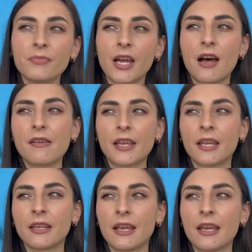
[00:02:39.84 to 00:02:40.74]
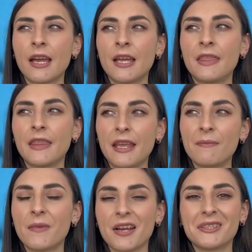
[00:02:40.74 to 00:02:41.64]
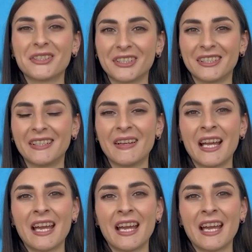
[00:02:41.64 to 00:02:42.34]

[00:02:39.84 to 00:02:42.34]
how can I name my daughter?